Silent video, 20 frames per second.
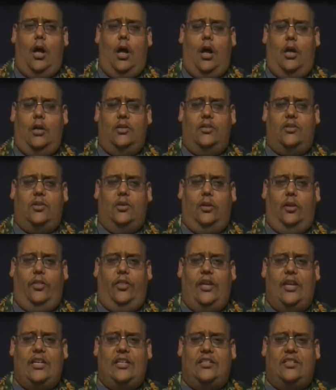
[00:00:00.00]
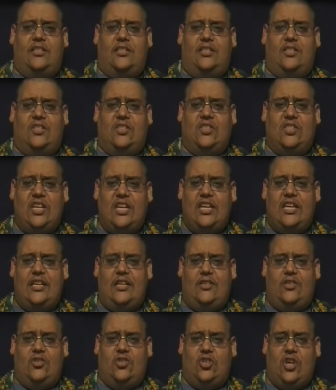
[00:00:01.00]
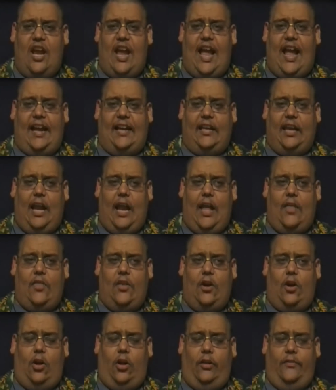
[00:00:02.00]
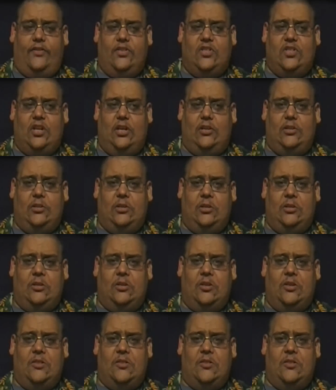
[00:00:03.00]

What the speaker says: until they see Jack, and then all of a sudden...